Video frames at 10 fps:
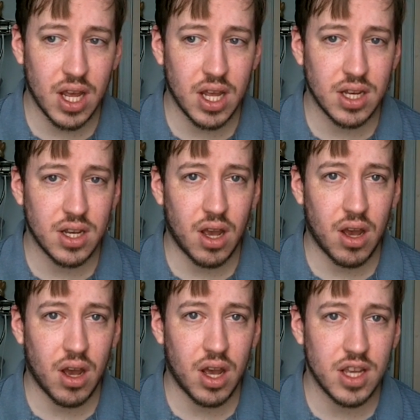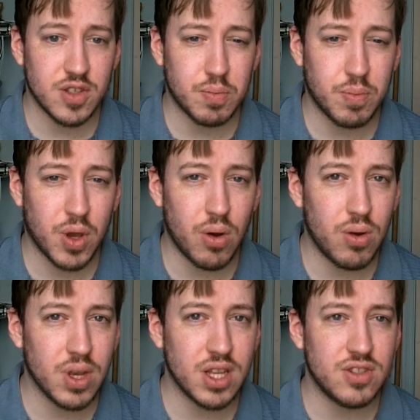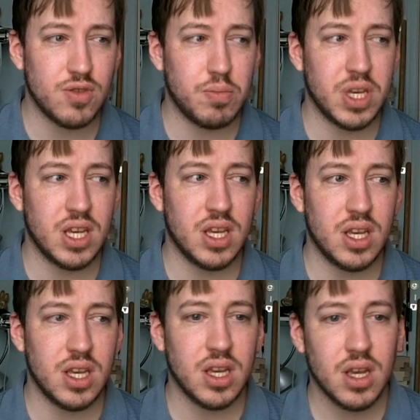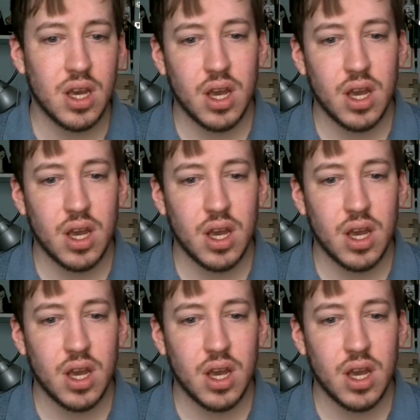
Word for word: and uh, it's going to be